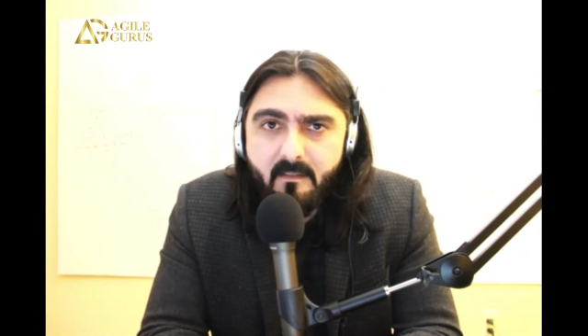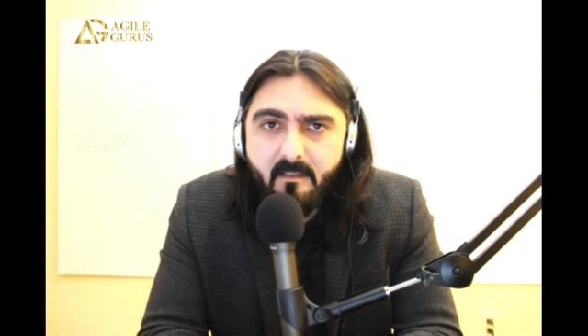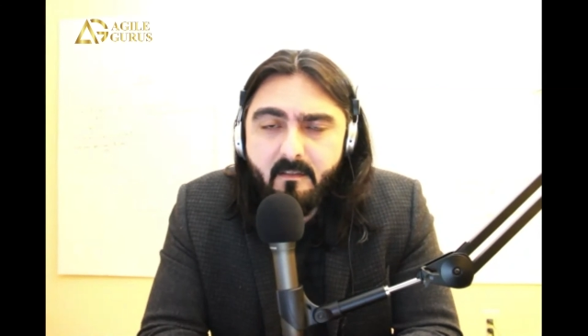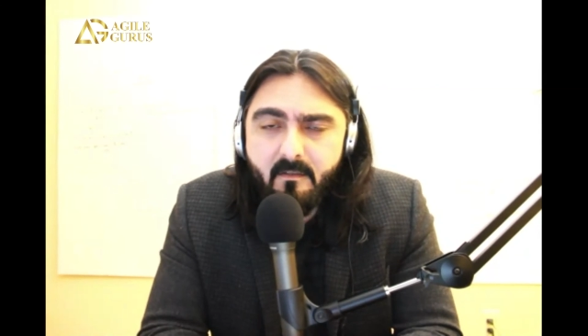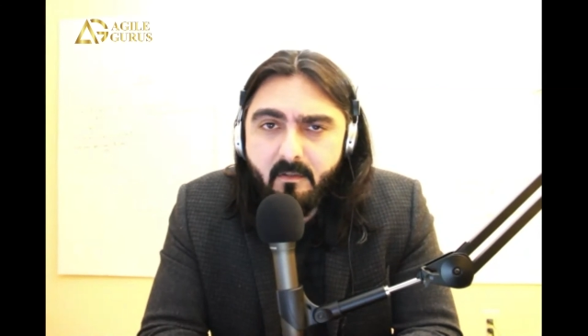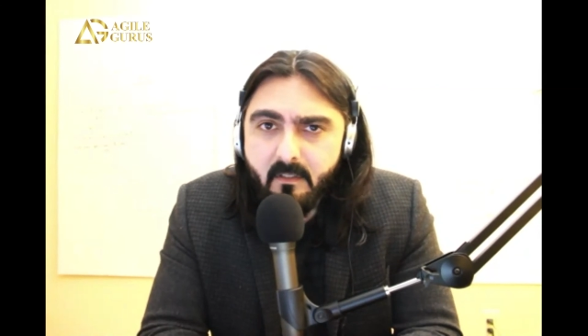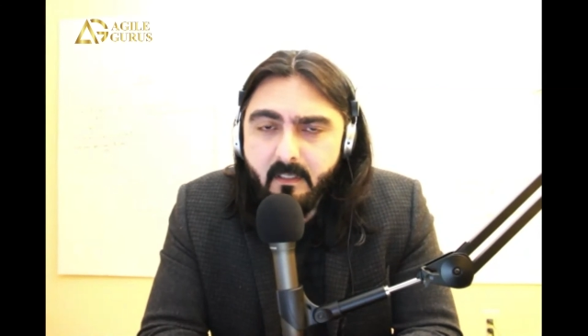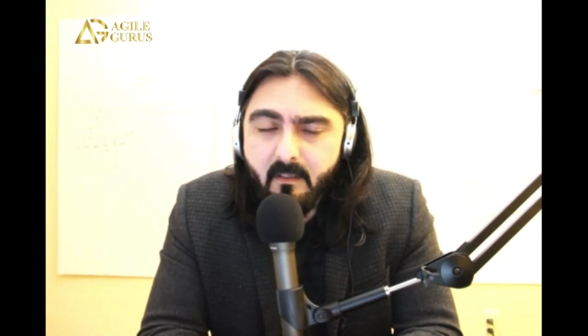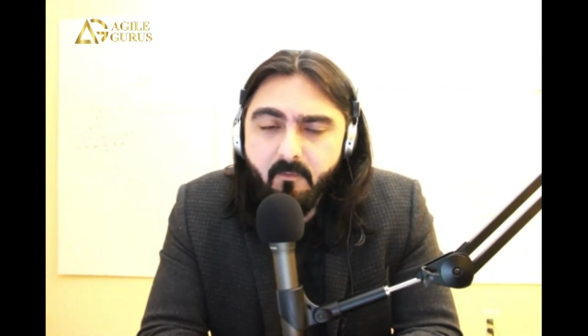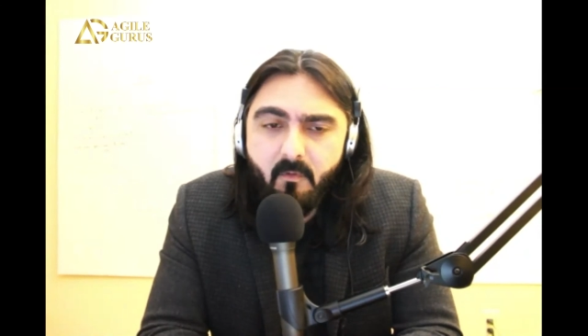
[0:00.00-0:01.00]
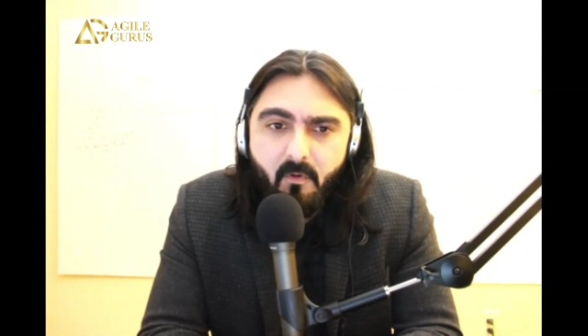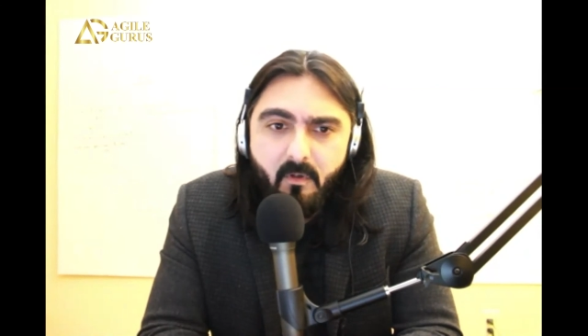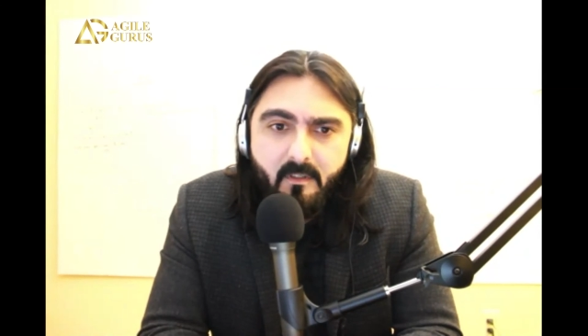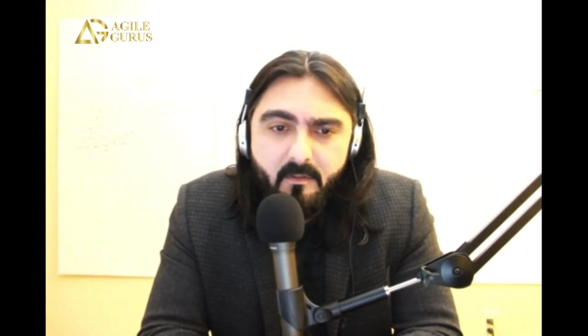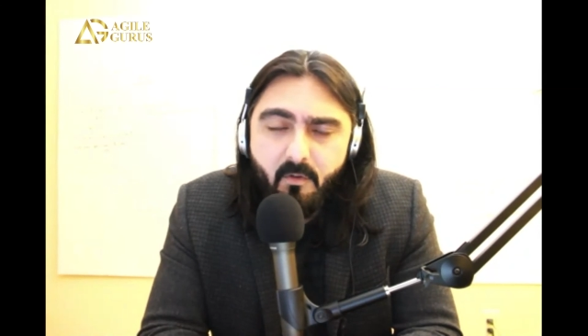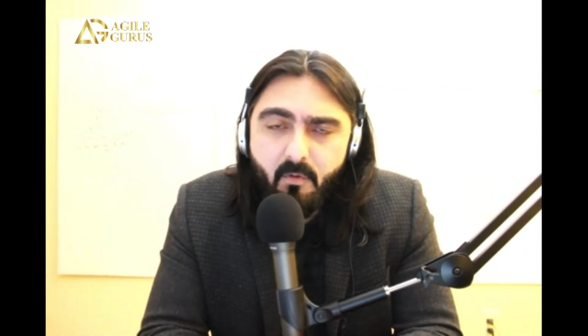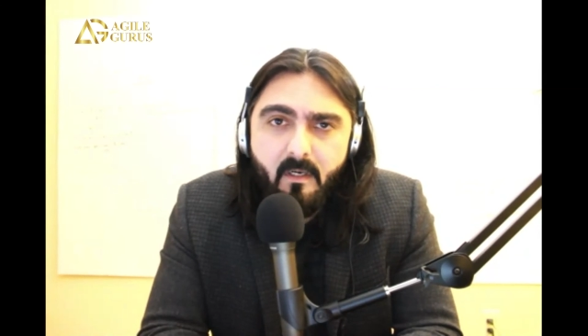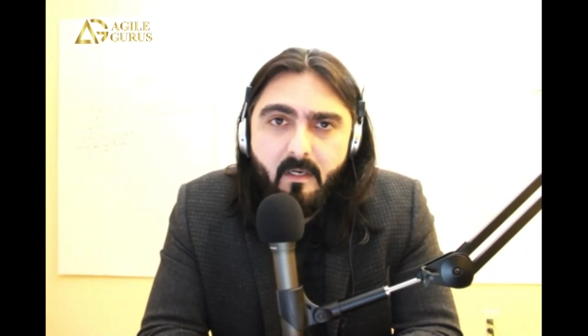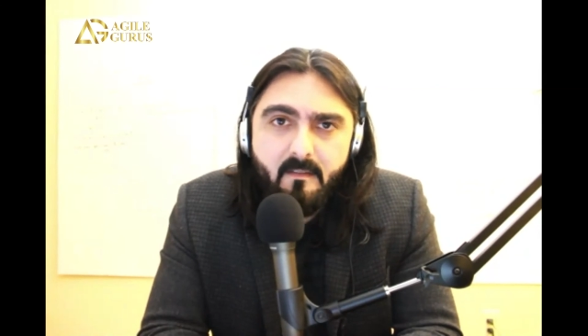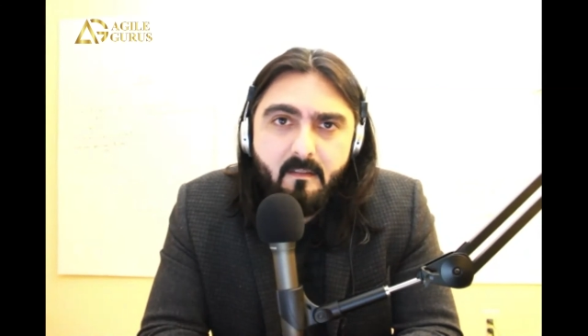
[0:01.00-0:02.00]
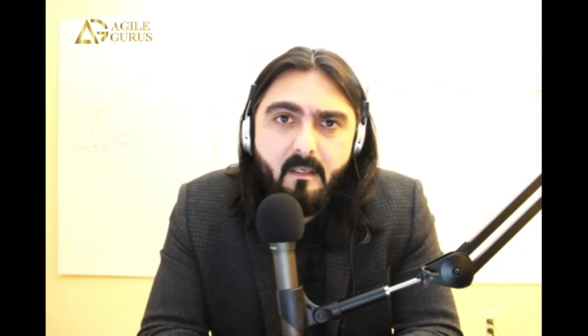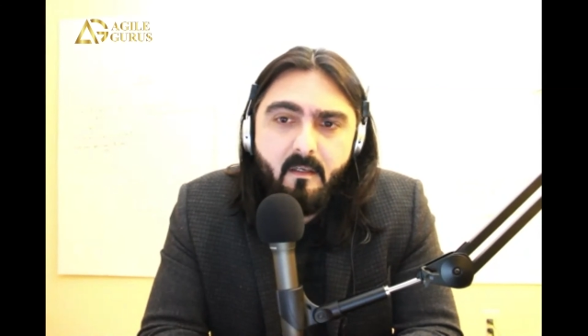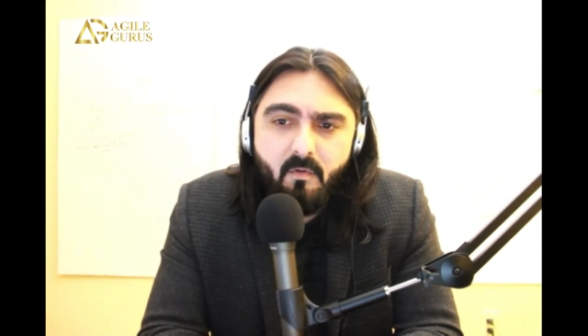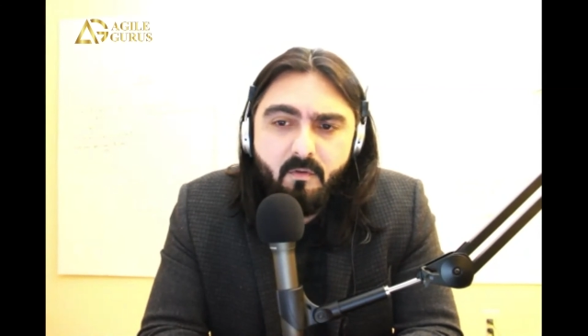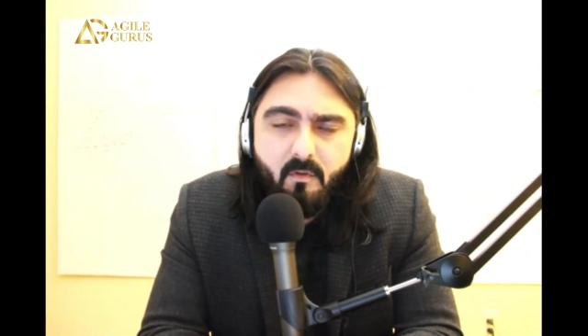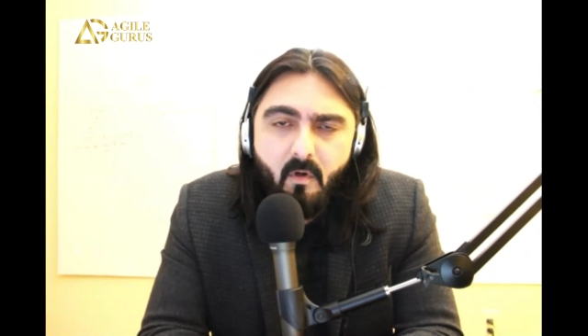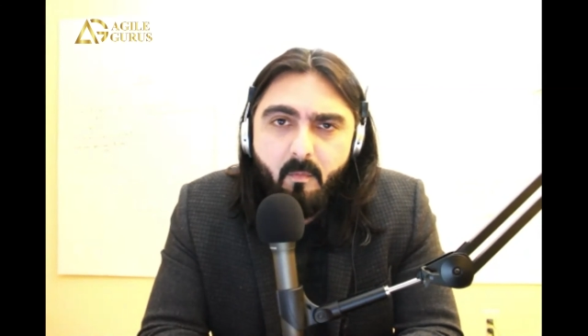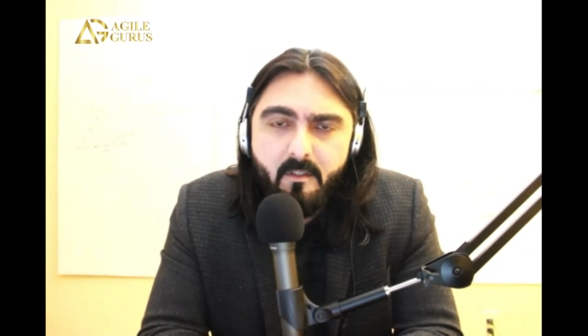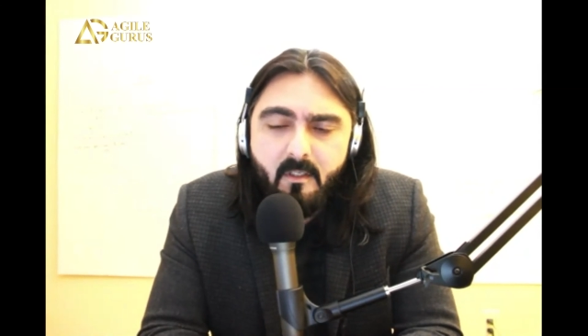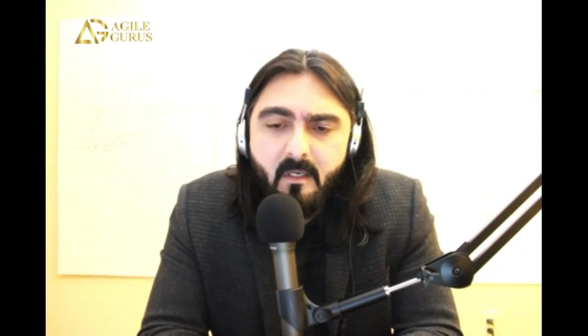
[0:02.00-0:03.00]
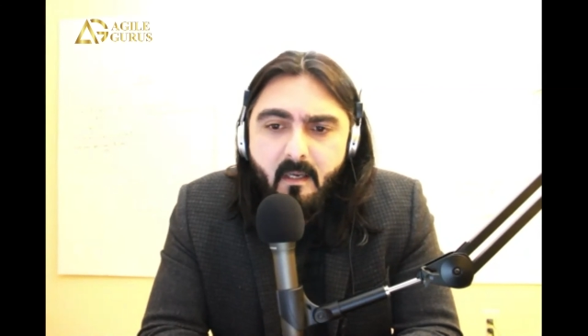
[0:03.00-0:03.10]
This is really helpful for us too, guys. Thank you so much.